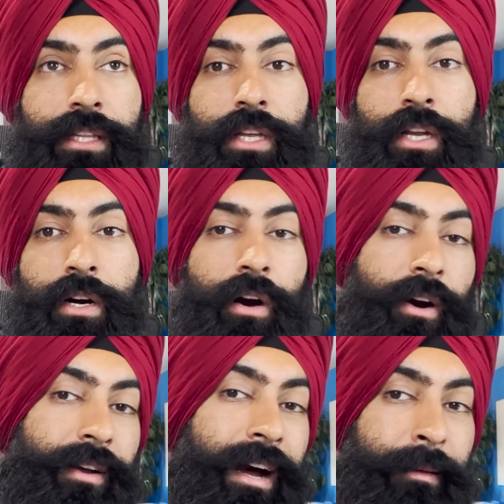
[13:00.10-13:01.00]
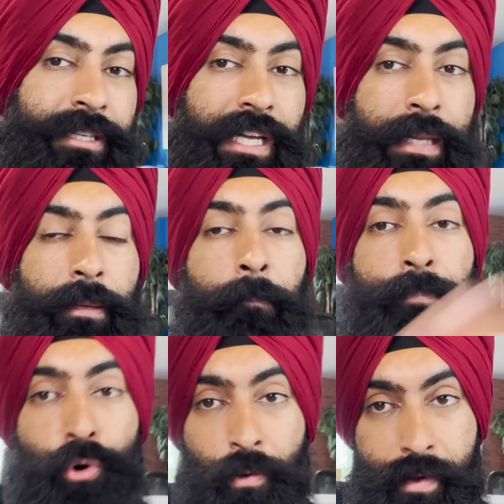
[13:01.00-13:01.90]
of the year, our economy is going to be
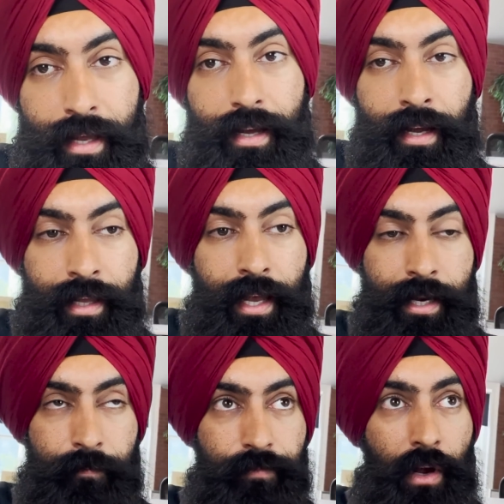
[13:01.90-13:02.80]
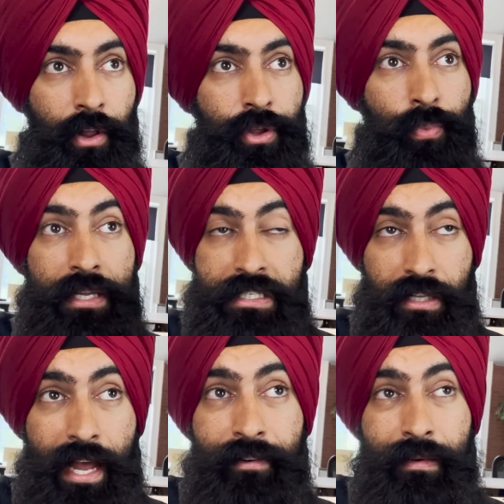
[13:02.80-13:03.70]
booming again, although we
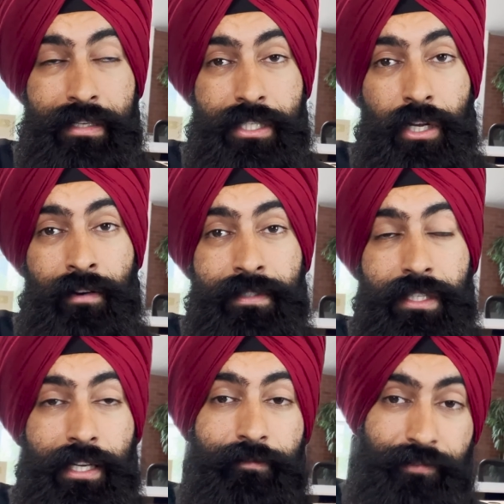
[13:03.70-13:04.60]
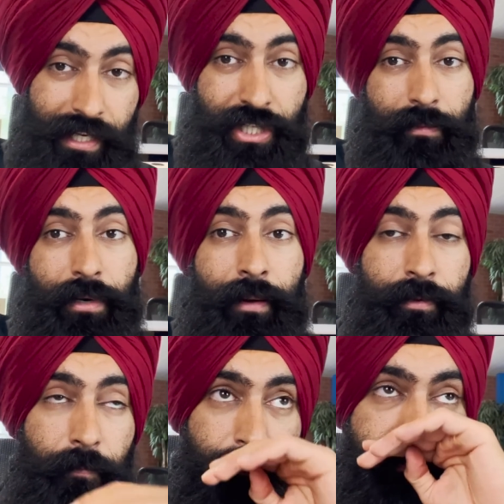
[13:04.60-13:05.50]
still haven't even solved the inflation
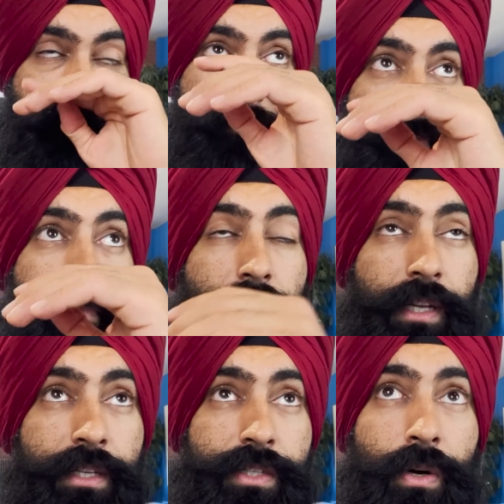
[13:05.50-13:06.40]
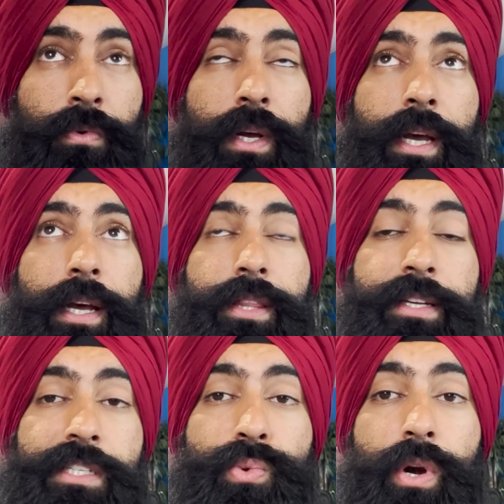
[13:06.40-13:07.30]
problem. So
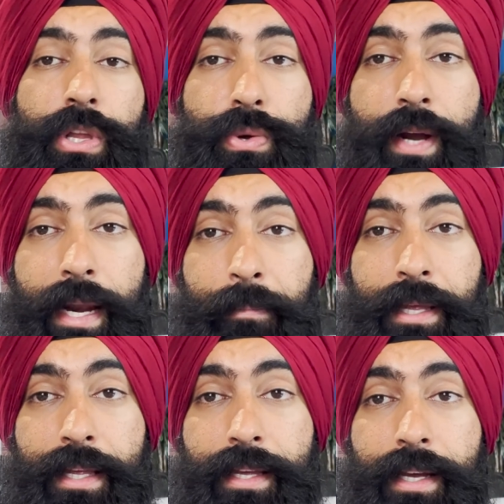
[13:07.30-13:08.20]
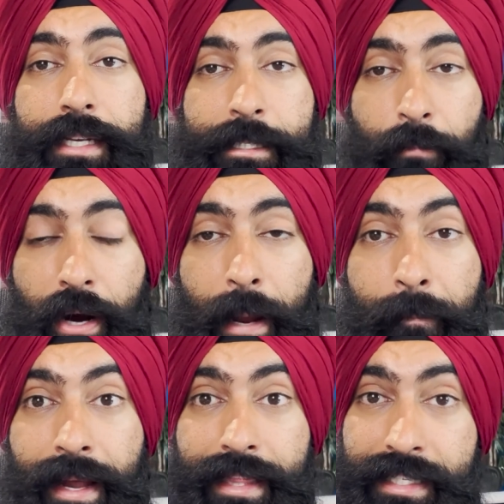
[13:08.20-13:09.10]
this is where you got to be smart and
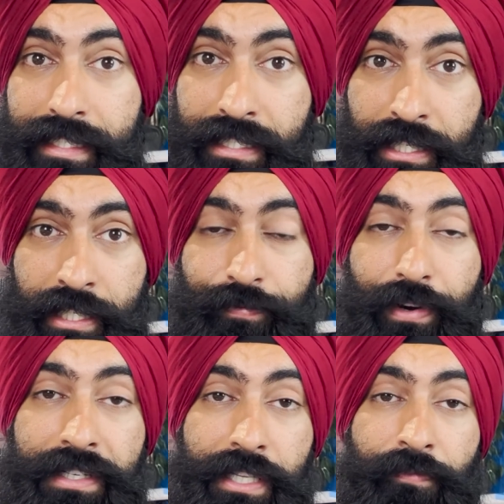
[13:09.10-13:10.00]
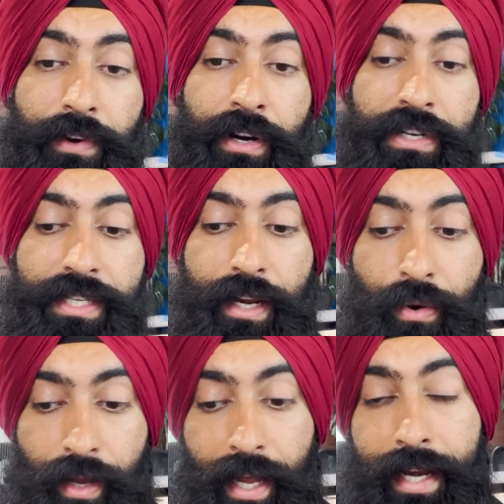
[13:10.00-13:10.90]
make these decisions for yourself and understand,
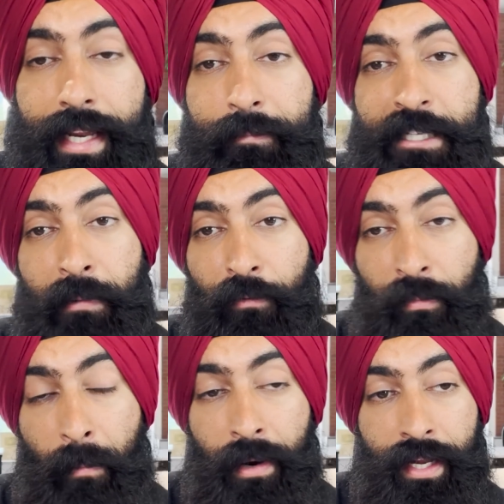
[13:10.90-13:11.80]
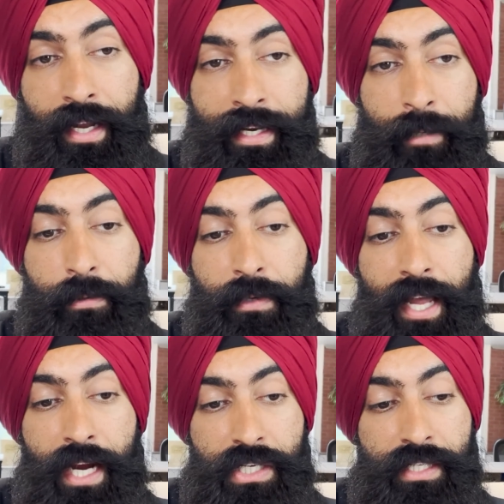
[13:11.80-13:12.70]
okay, I need to be smart with my money. I need to put
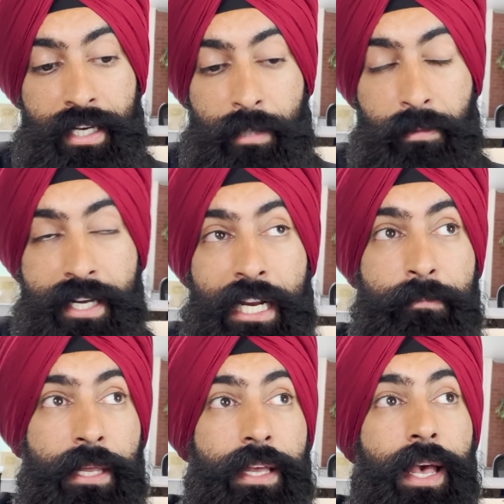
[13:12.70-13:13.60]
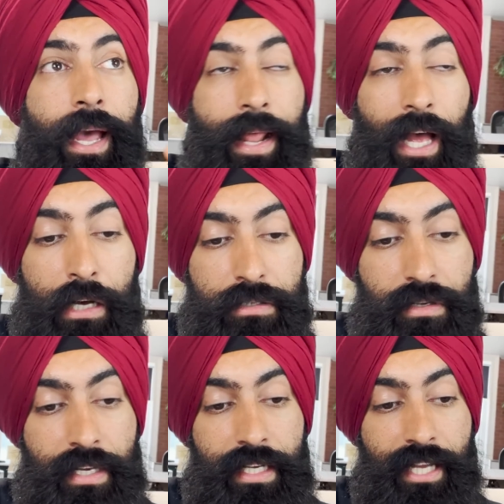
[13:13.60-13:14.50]
cash aside to protect me. And I
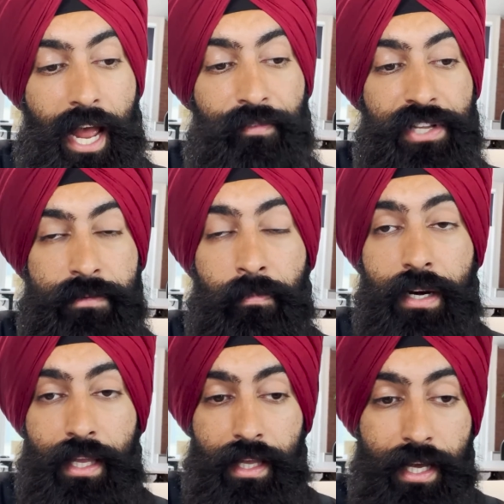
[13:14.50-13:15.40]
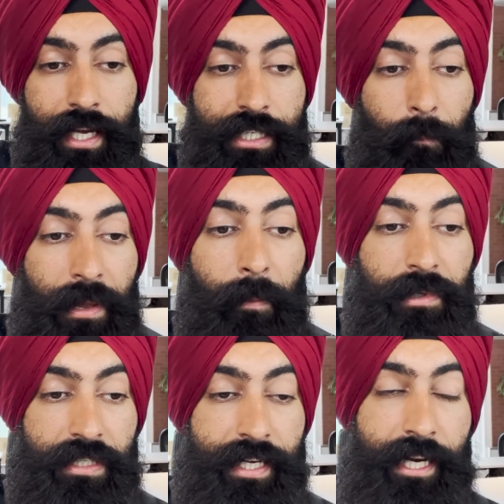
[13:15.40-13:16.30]
also need to have this money to be
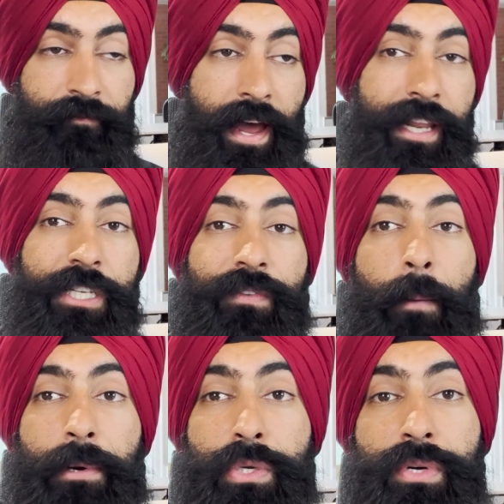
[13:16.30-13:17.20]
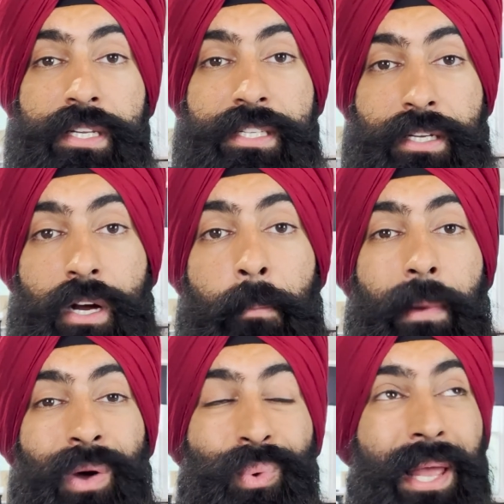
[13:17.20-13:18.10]
able to take advantage of opportunities that come
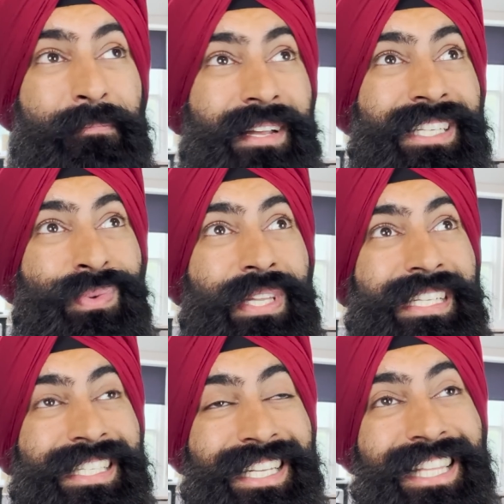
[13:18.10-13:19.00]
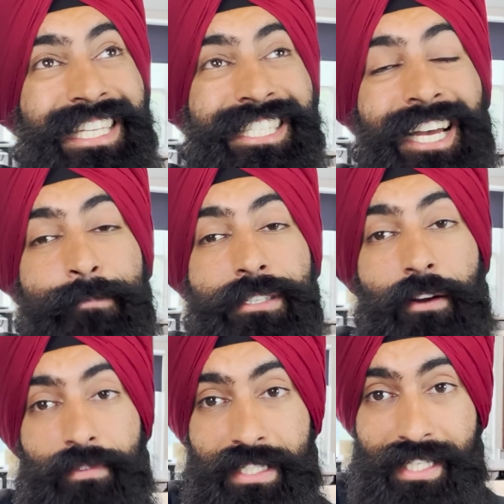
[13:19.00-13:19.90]
my way. Because when you see these types
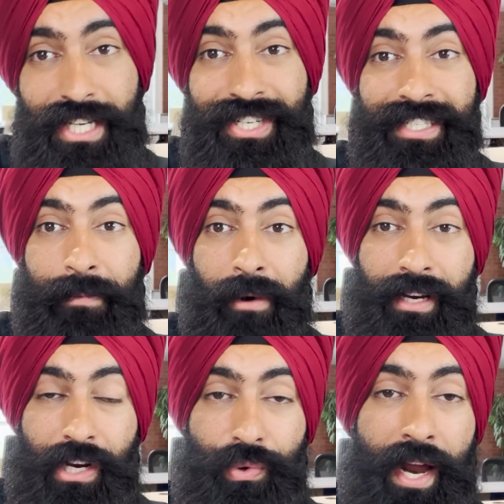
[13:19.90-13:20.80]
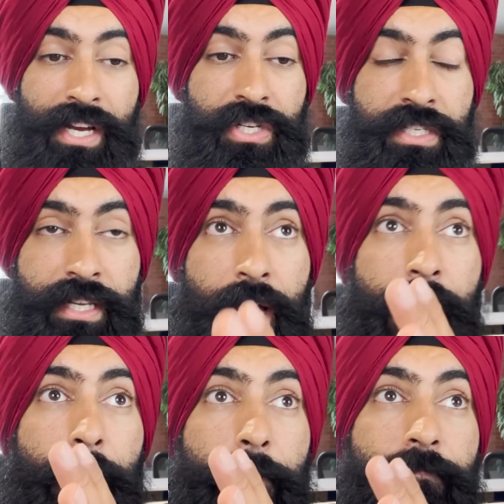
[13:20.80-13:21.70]
of recessions and market crashes,
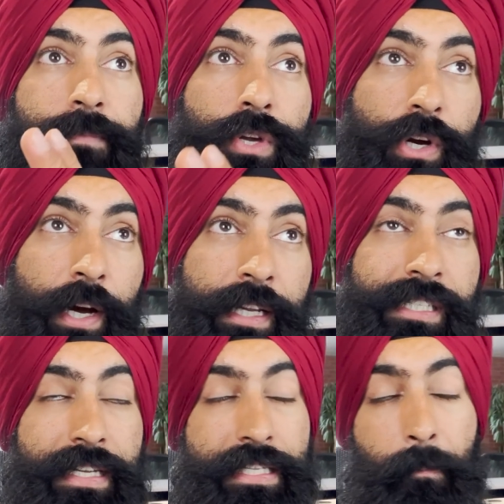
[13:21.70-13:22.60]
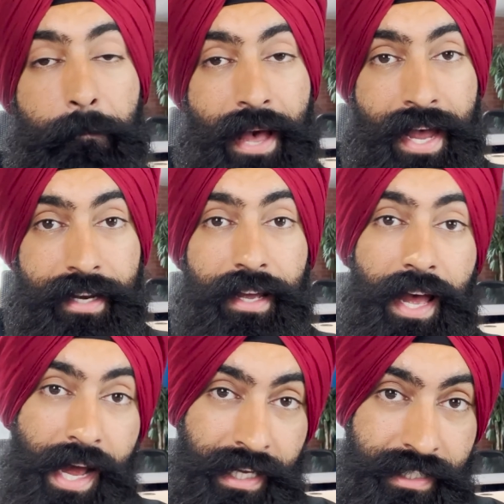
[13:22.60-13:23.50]
you're going to see some bad
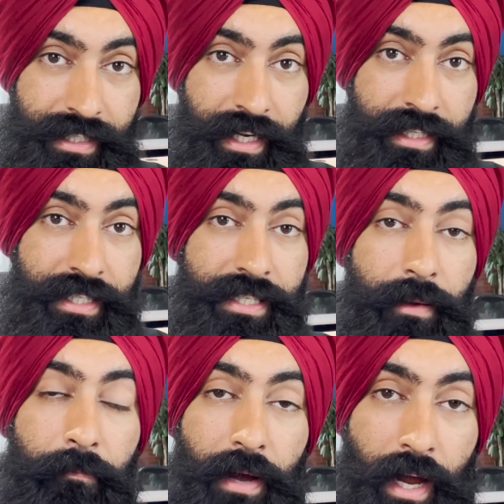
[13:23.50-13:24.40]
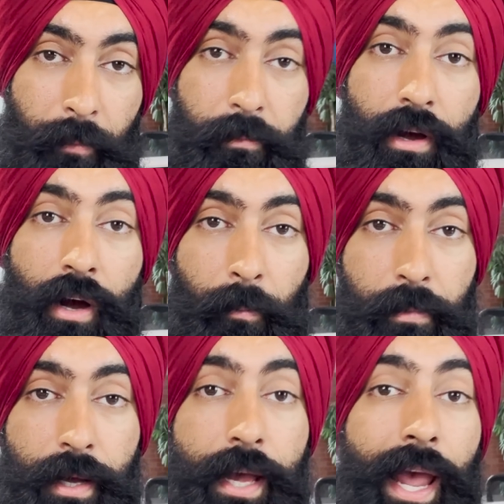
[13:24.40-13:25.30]
assets pop
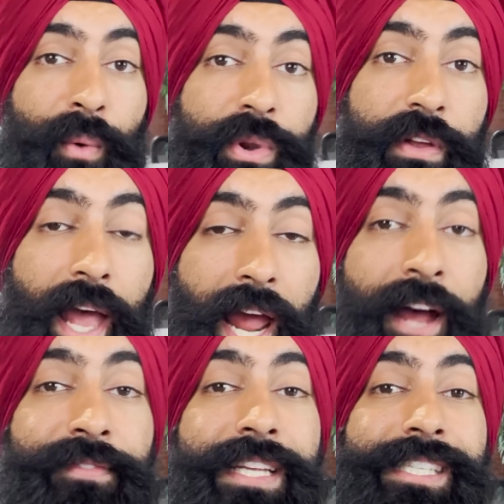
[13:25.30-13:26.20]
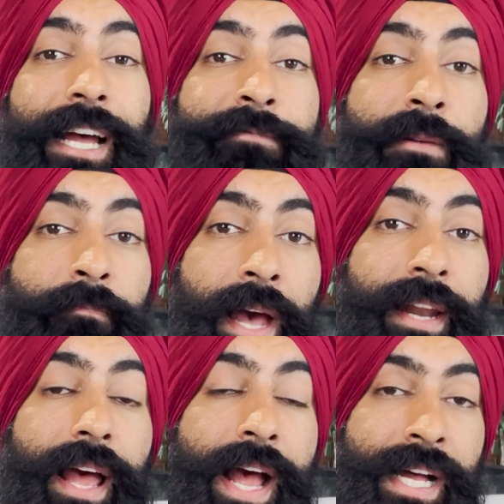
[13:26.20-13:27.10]
up. And when you have these types of
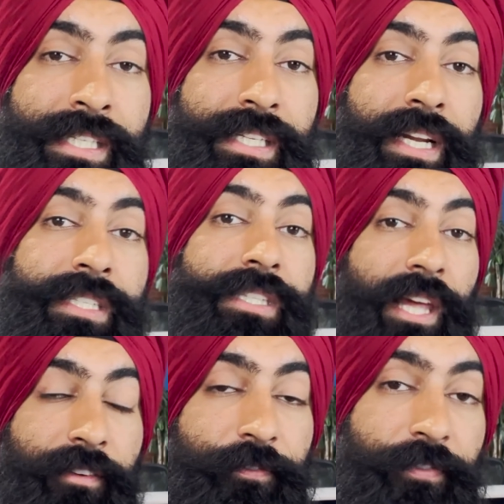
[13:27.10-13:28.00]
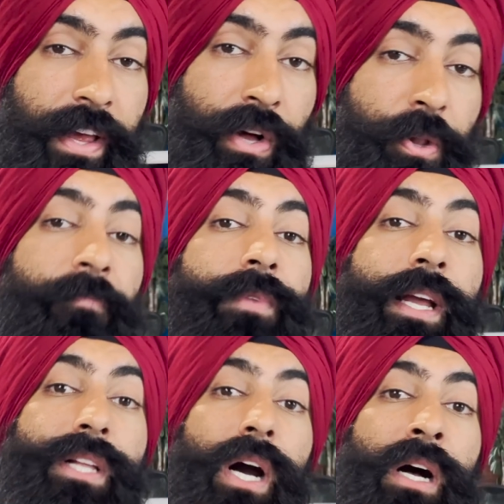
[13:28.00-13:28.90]
bad assets that fail,
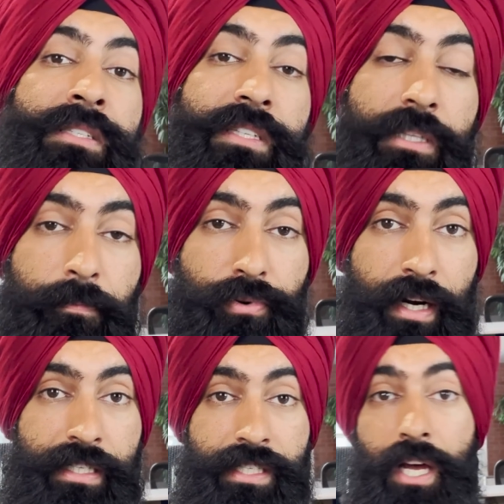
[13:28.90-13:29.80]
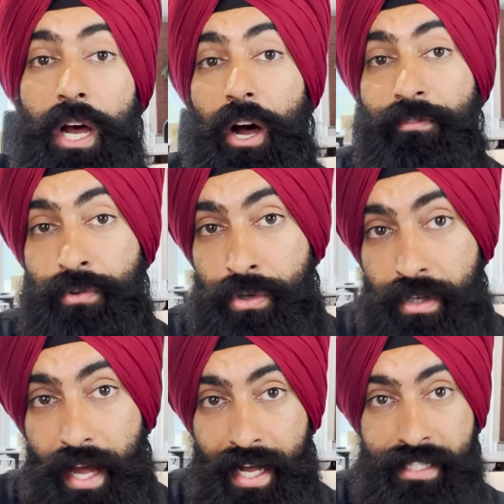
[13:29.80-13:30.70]
it causes the price of
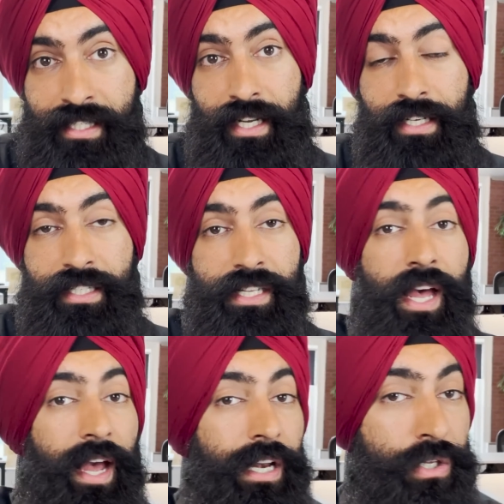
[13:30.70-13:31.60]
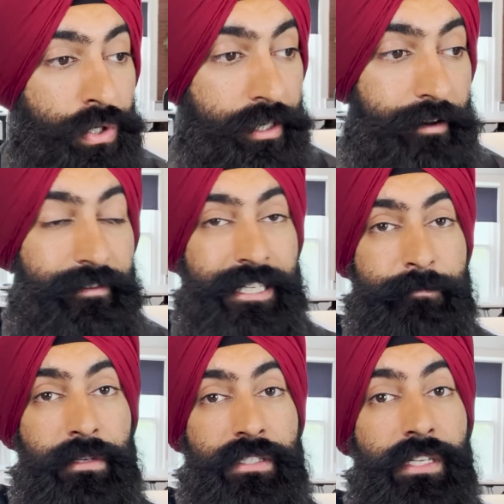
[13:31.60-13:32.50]
good assets and good
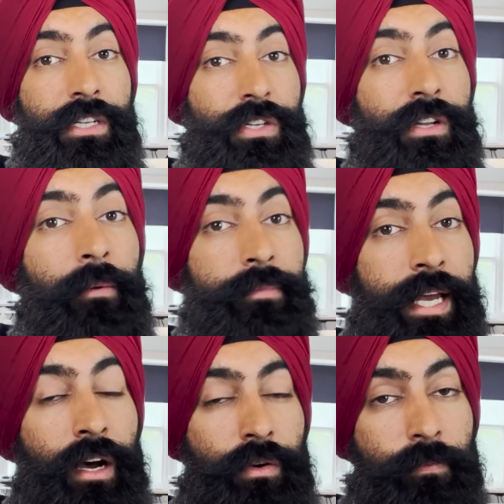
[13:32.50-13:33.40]
investments to come down.